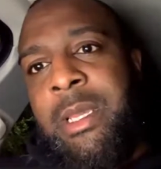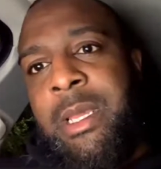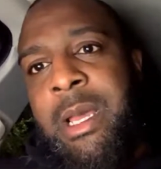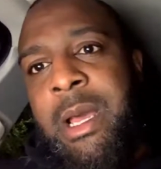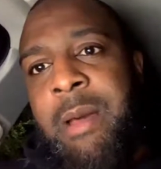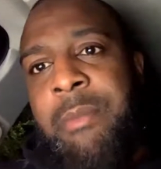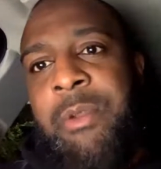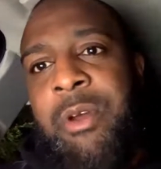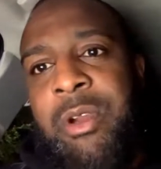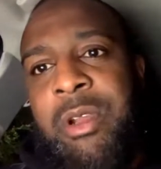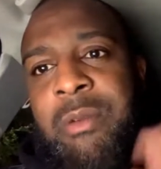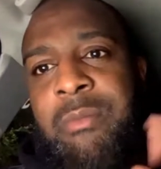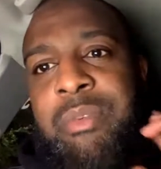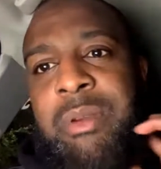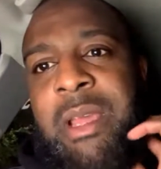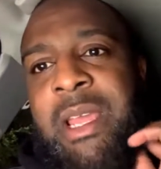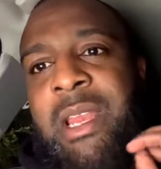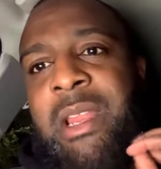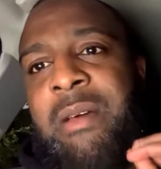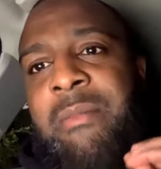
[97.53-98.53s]
I'm not
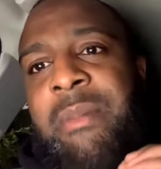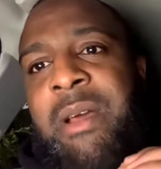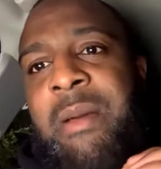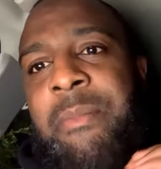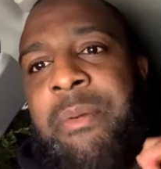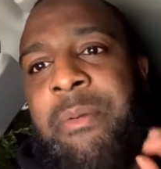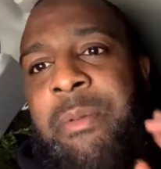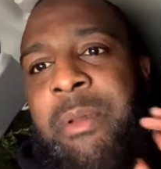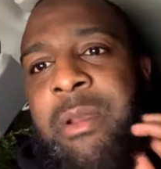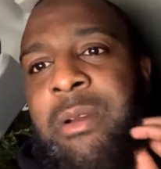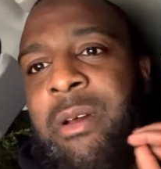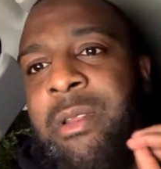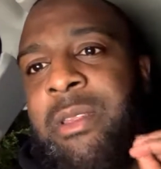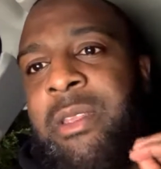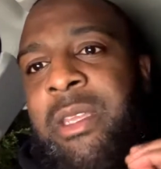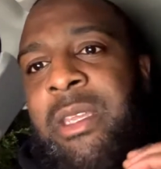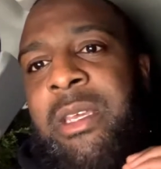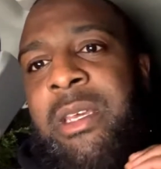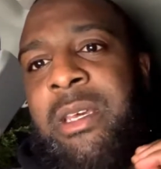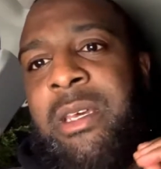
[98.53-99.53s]
complaining. I'm happy we got
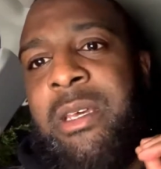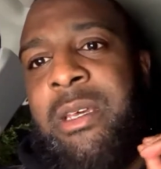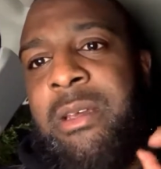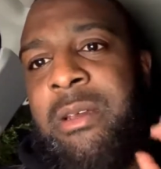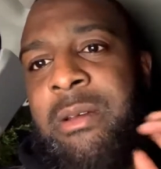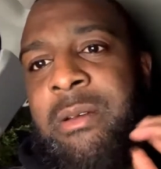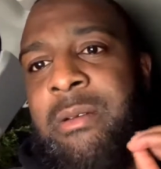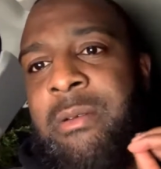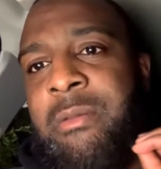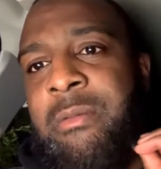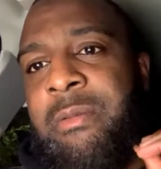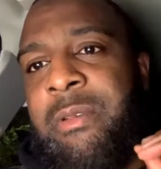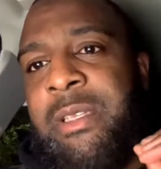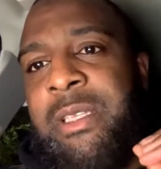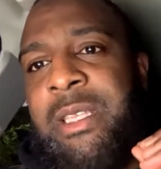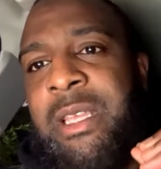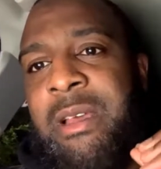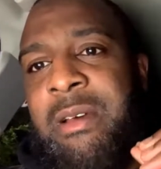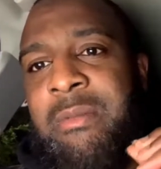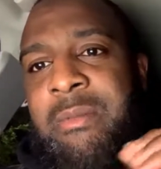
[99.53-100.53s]
the... what's
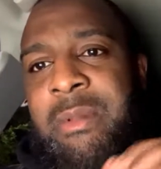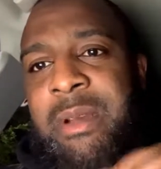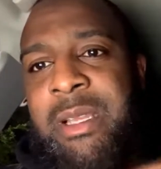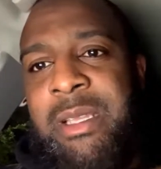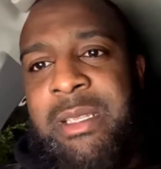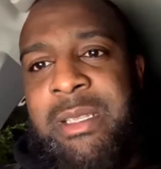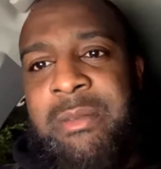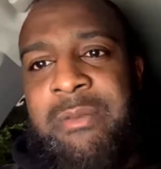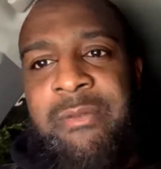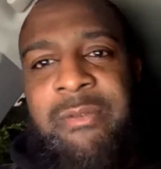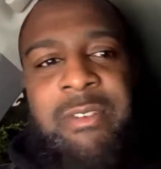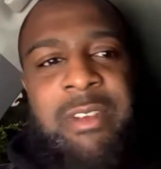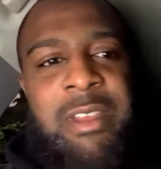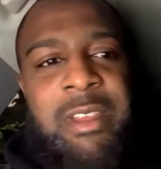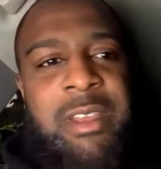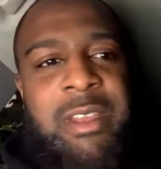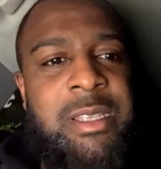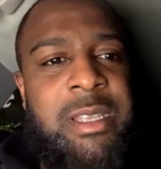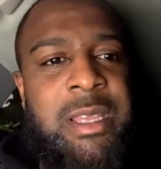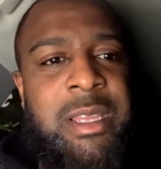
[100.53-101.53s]
that on my
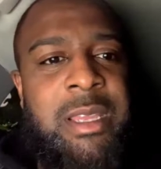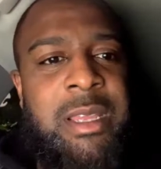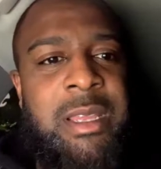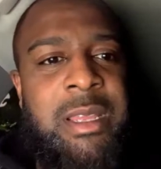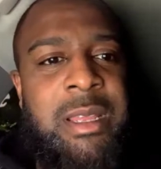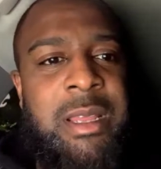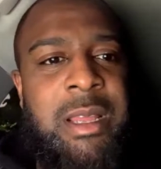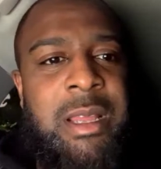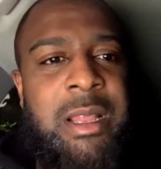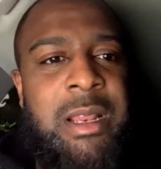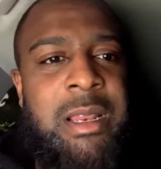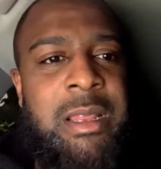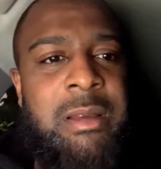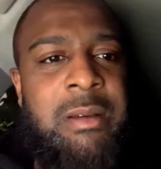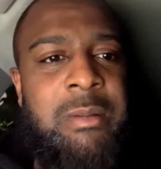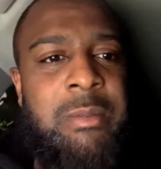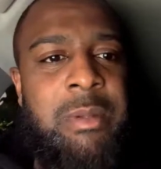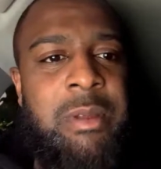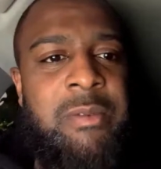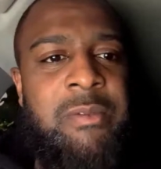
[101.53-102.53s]
face there? A
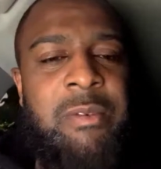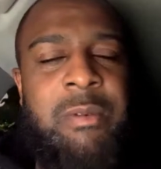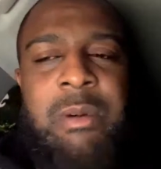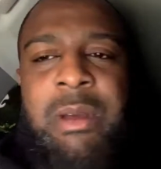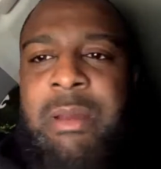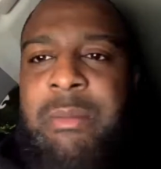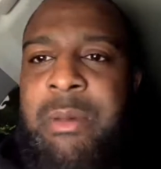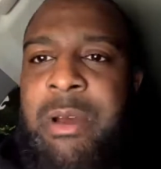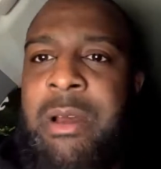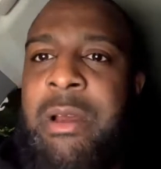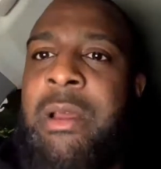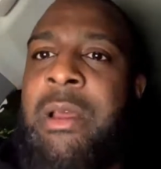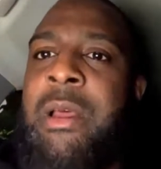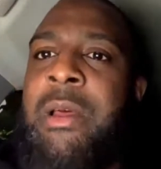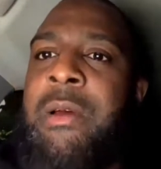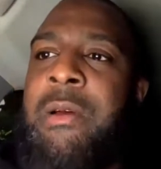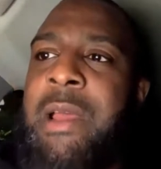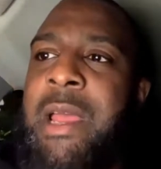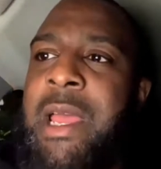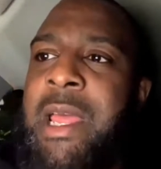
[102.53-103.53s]
little bit of a white mark.
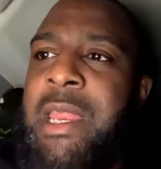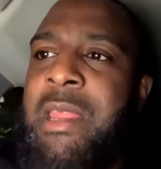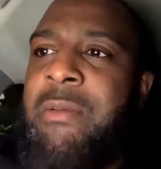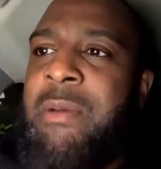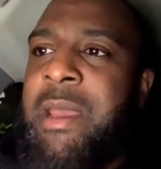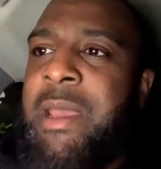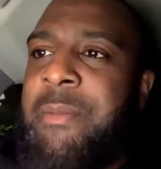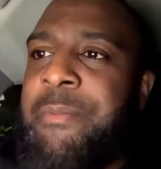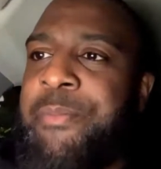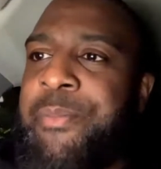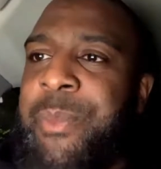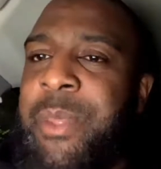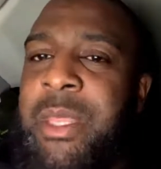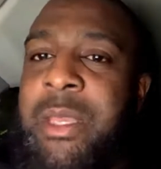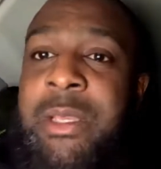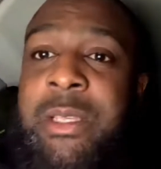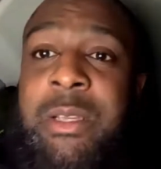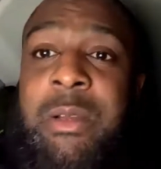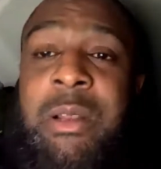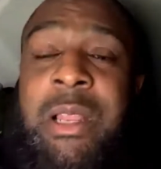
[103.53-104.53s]
Anyway,
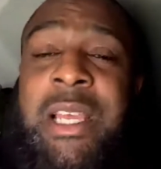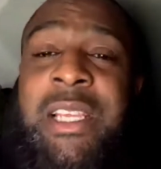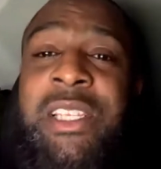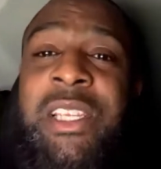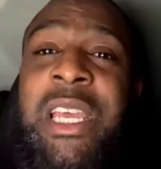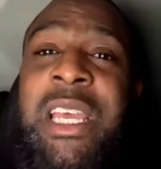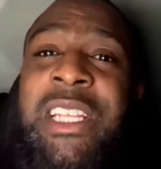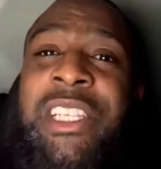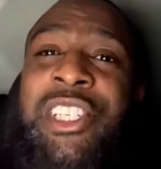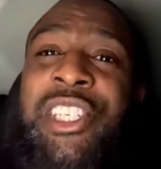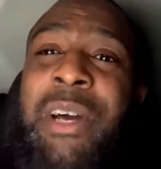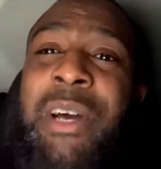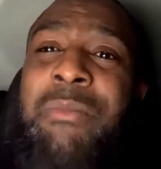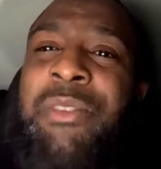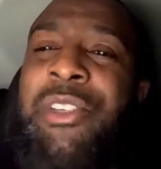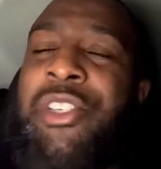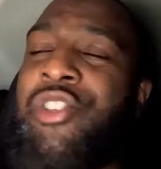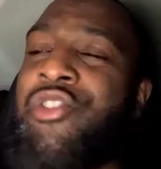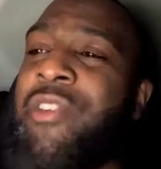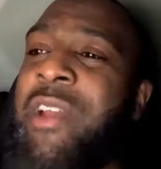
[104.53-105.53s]
so let's jump
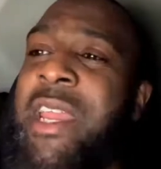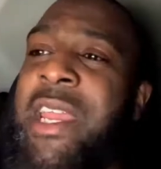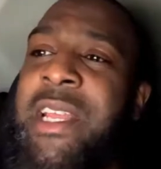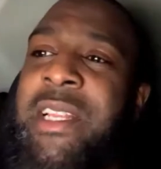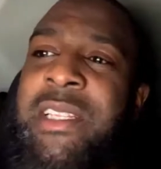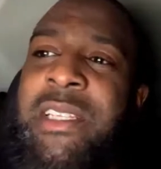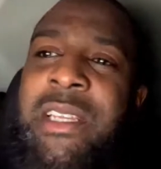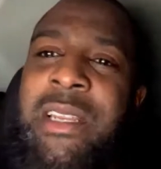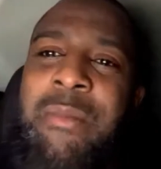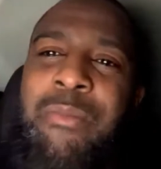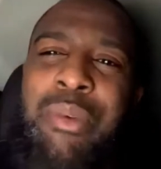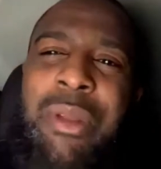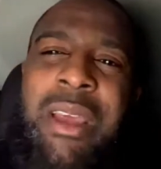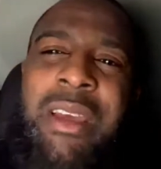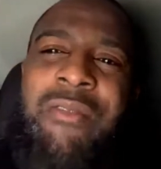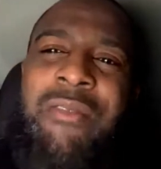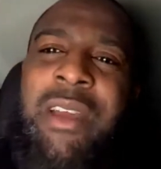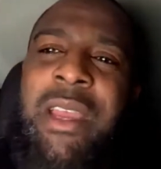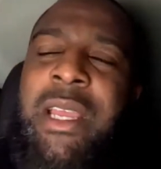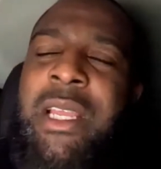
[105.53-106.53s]
straight into the
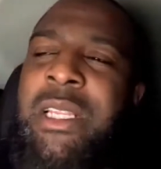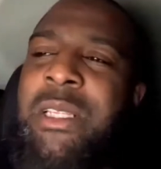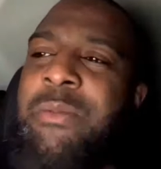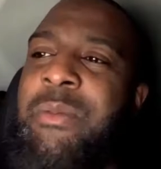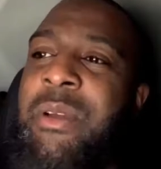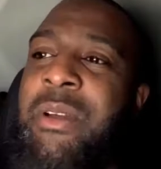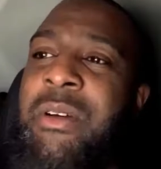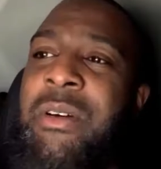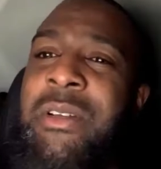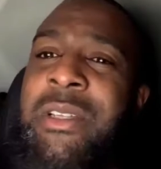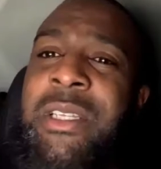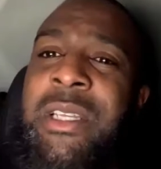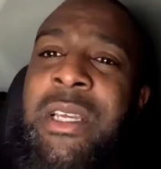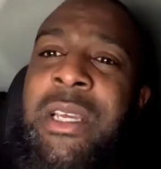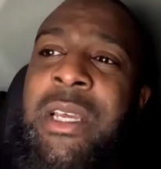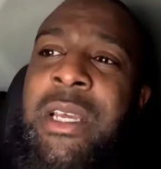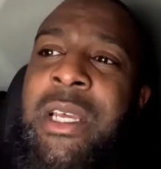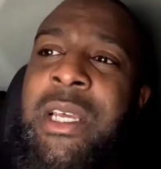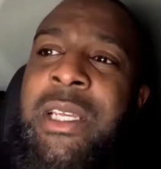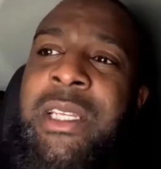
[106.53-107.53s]
player ratings because
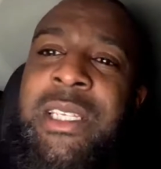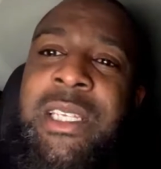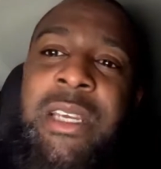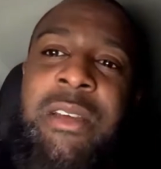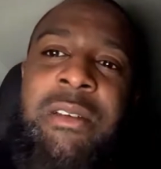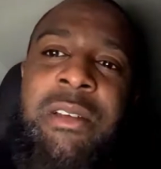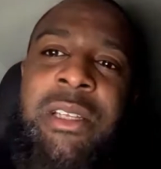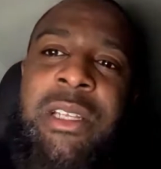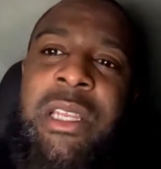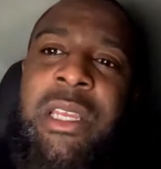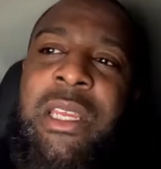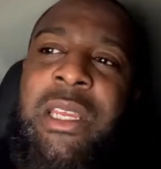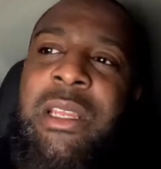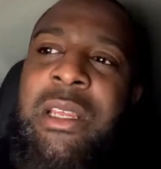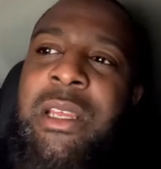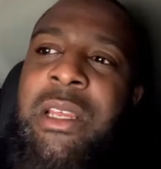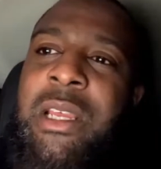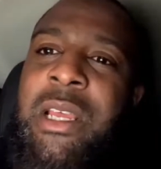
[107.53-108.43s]
seriously,